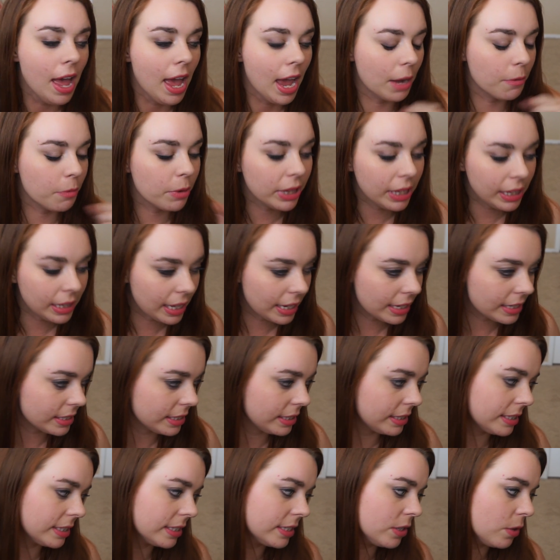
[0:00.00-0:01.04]
I really like to
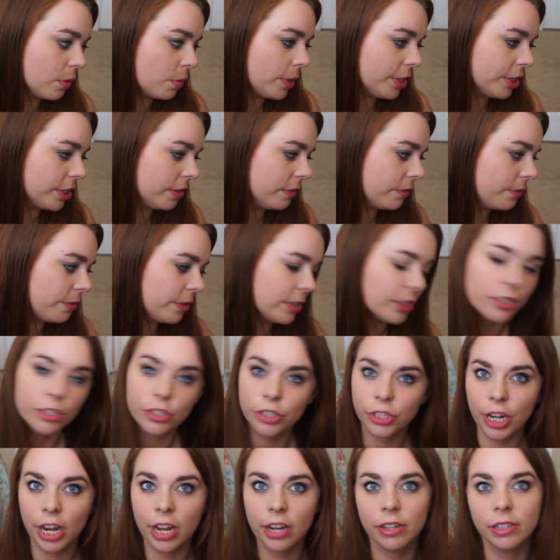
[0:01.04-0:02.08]
listen to fish
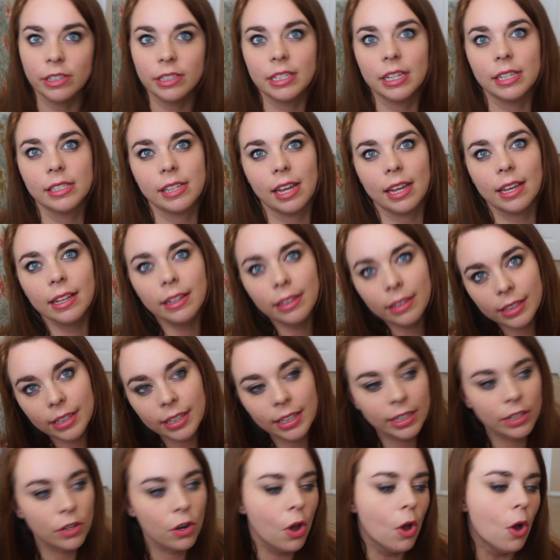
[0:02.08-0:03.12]
channels as I
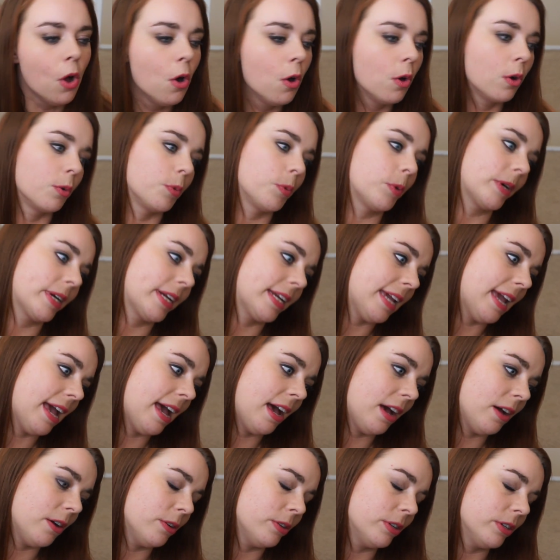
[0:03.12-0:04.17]
clean or work
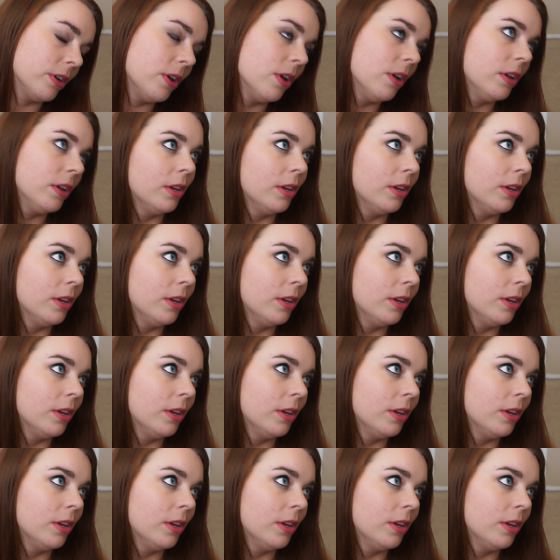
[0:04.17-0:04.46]
out